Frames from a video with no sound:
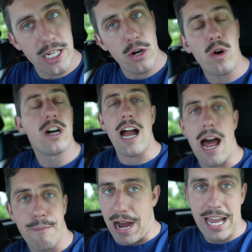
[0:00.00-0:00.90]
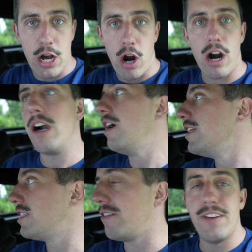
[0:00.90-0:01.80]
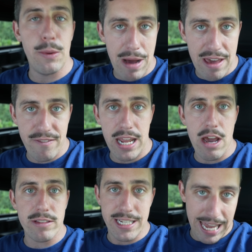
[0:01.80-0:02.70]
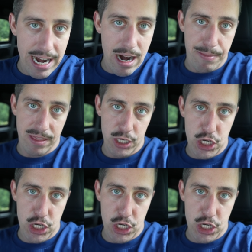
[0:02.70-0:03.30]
gonna work on my car to film my video to get it up on the